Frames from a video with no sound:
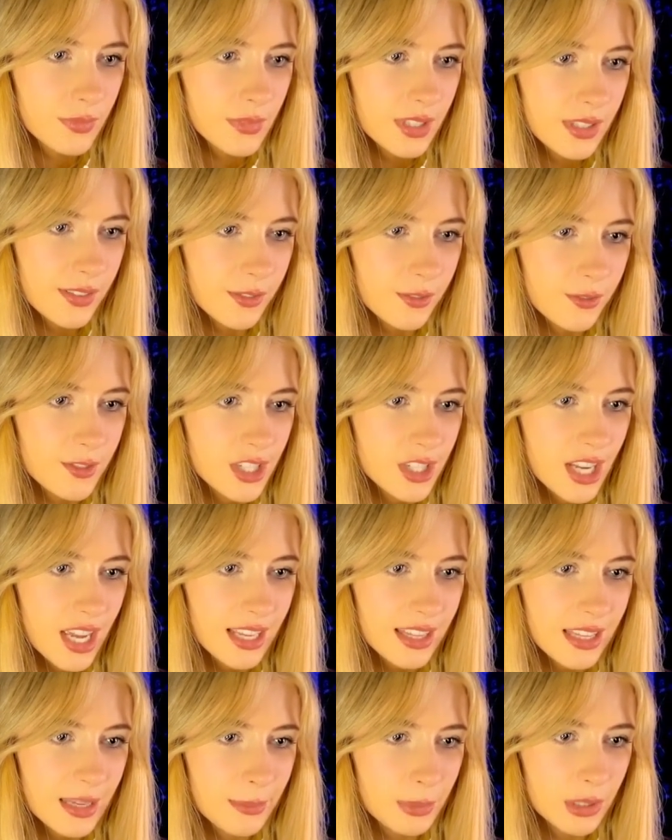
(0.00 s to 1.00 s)
If
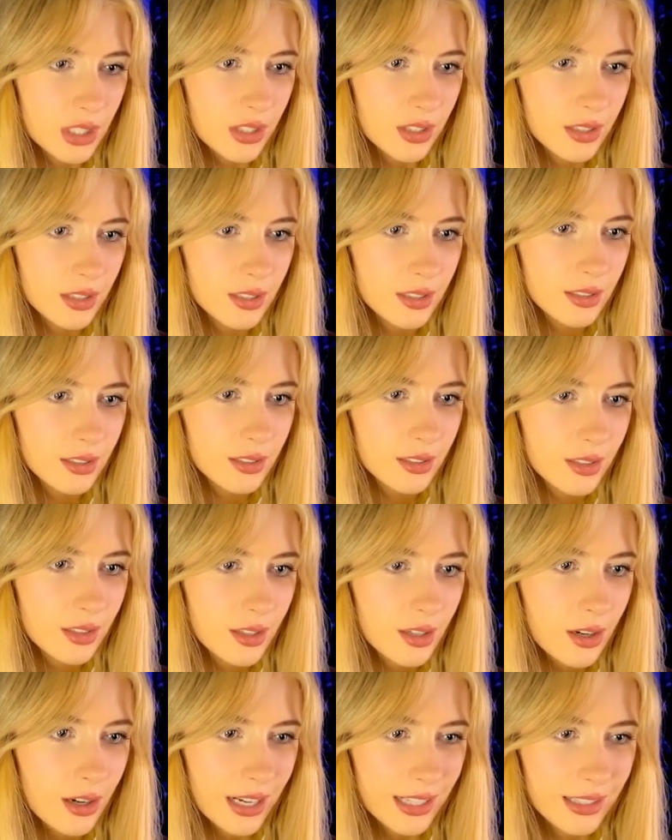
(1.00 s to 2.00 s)
check, they block.
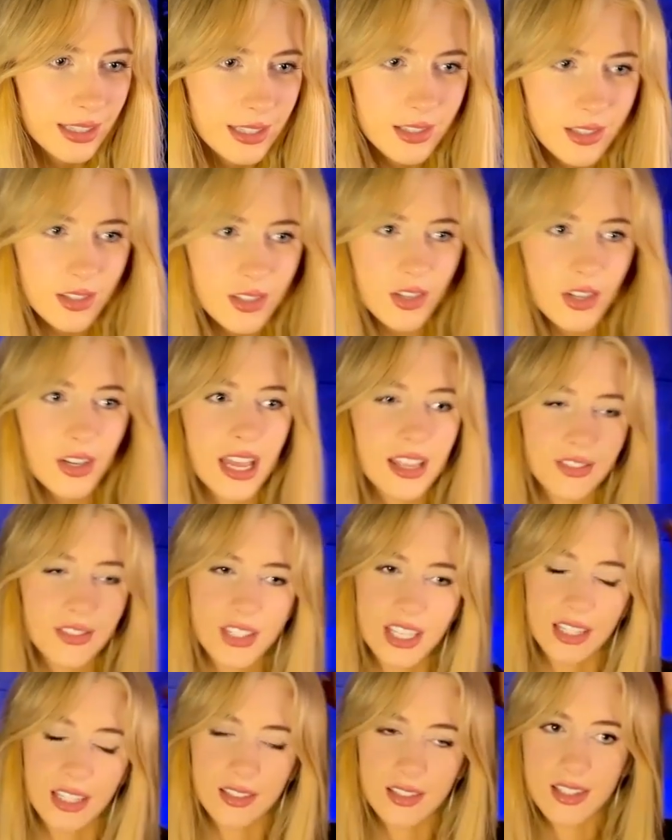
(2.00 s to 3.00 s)
All right, let's just go
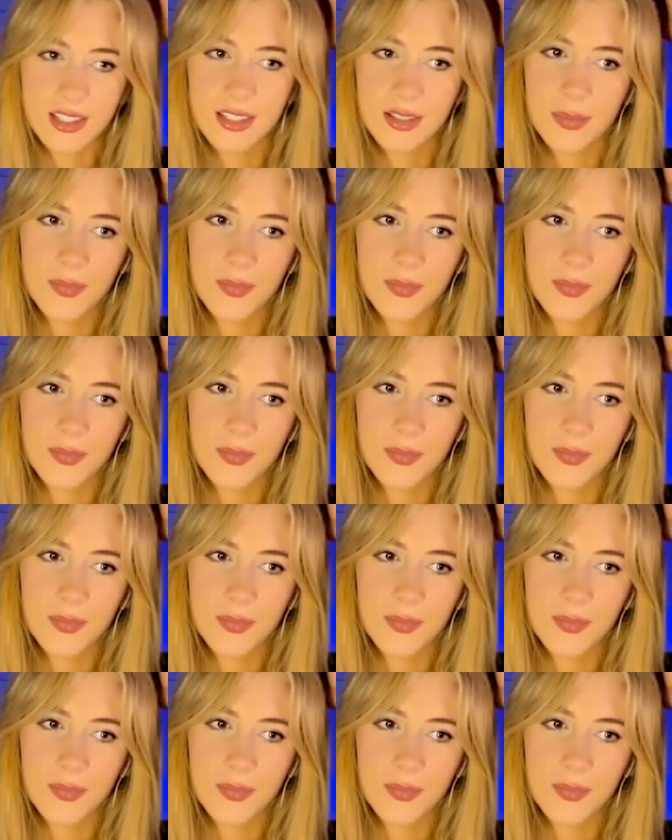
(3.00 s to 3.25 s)
h6.